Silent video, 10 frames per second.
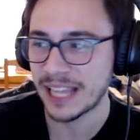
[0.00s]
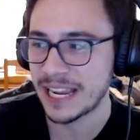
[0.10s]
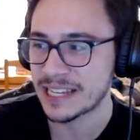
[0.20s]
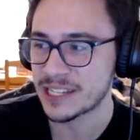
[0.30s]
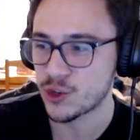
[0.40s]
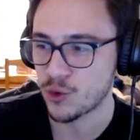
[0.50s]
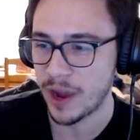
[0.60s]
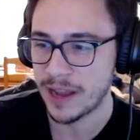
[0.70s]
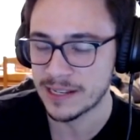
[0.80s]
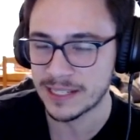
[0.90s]
latest
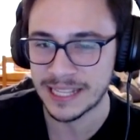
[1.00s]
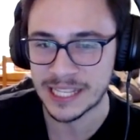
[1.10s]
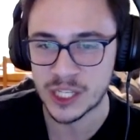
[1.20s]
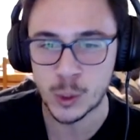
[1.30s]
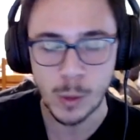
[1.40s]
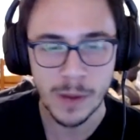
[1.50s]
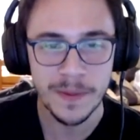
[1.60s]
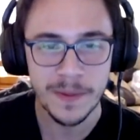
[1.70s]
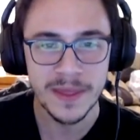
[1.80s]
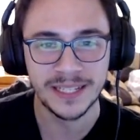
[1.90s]
trends that sweep
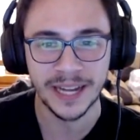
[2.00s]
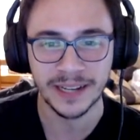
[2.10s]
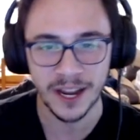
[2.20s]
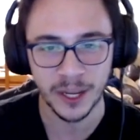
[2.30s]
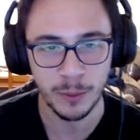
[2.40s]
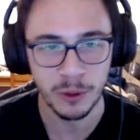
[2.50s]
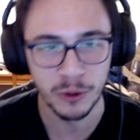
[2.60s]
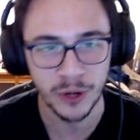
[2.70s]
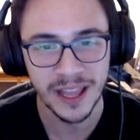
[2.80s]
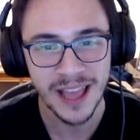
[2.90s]
in the TikTok
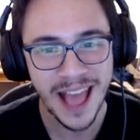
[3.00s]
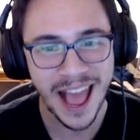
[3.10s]
community,